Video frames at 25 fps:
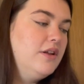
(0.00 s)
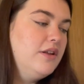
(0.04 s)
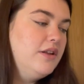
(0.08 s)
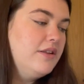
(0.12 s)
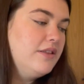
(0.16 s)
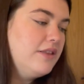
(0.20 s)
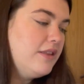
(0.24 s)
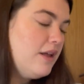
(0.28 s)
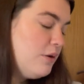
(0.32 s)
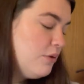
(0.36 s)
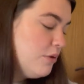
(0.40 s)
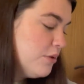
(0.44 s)

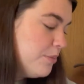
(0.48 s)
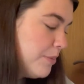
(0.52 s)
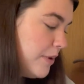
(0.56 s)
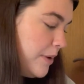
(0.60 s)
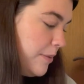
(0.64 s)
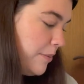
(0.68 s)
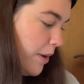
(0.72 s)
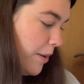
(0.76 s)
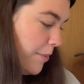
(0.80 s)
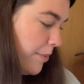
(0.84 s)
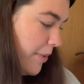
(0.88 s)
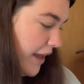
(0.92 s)
that would be
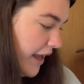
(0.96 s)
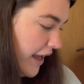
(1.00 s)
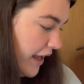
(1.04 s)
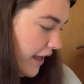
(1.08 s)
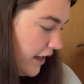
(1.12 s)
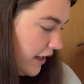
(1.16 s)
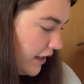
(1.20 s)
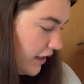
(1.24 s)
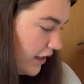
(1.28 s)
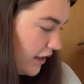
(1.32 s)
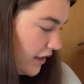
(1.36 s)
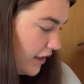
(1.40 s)
my
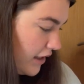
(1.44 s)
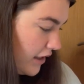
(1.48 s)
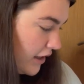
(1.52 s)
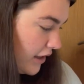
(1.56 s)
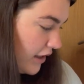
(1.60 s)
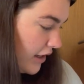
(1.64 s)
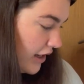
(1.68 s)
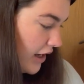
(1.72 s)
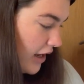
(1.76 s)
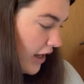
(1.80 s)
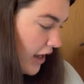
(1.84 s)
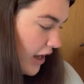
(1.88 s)
pick.
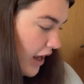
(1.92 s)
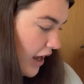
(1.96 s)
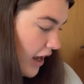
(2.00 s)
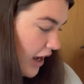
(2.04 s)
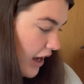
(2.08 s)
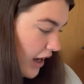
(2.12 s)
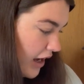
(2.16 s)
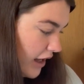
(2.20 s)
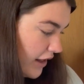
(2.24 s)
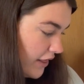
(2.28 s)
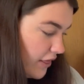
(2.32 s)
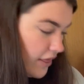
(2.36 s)

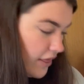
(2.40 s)
And